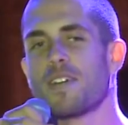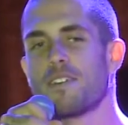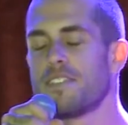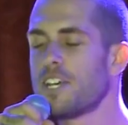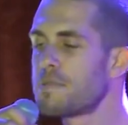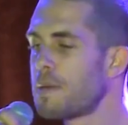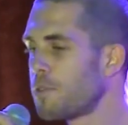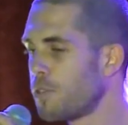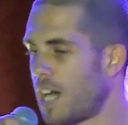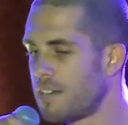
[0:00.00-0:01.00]
For those
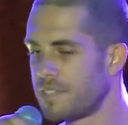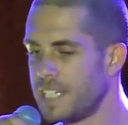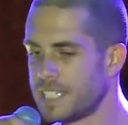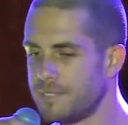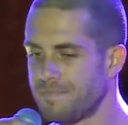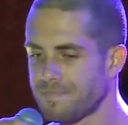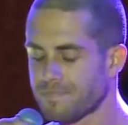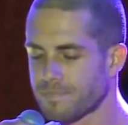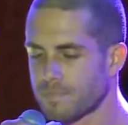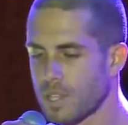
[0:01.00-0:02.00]
people who aren't vegan,
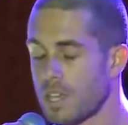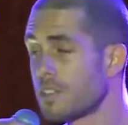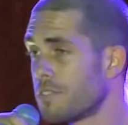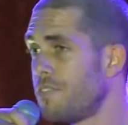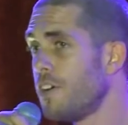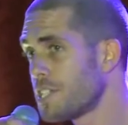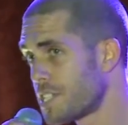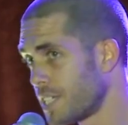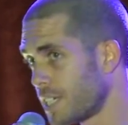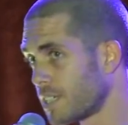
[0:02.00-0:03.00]
the
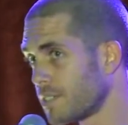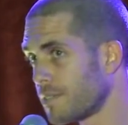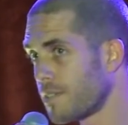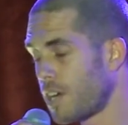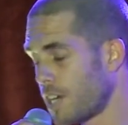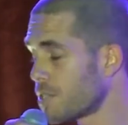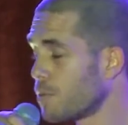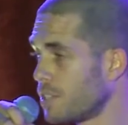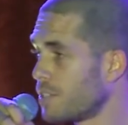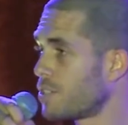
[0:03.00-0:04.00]
first thing I just
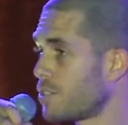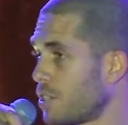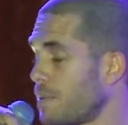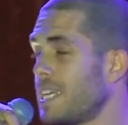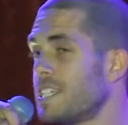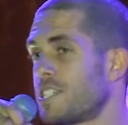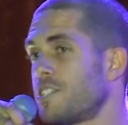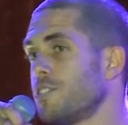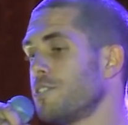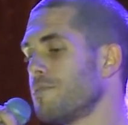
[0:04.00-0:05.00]
want to talk about is
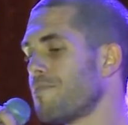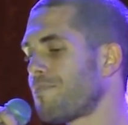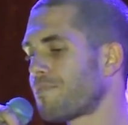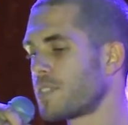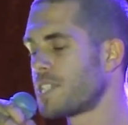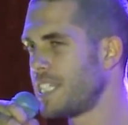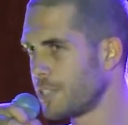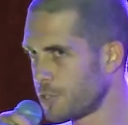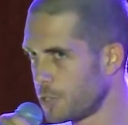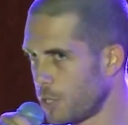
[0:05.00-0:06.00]
to
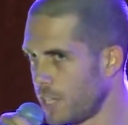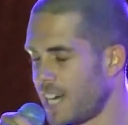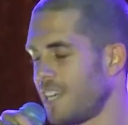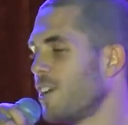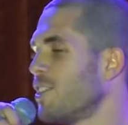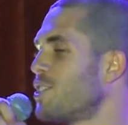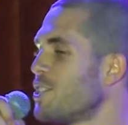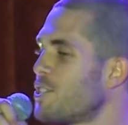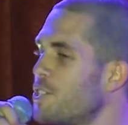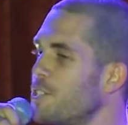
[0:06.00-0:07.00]
single you all out. No,
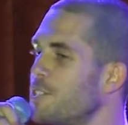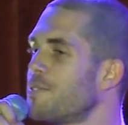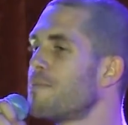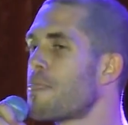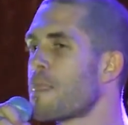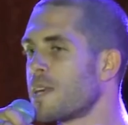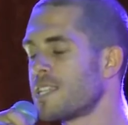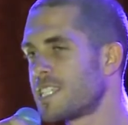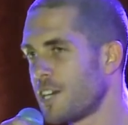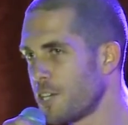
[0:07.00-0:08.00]
just to
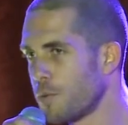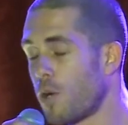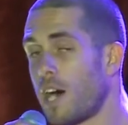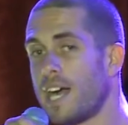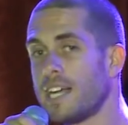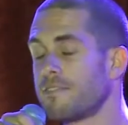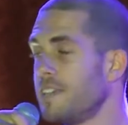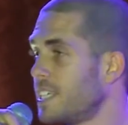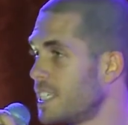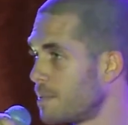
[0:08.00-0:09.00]
tell you why
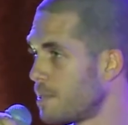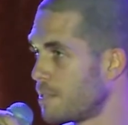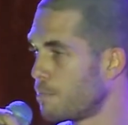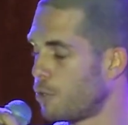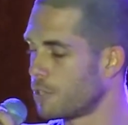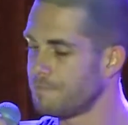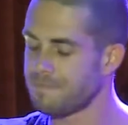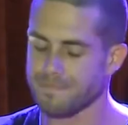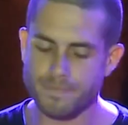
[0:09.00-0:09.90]
veganism is important.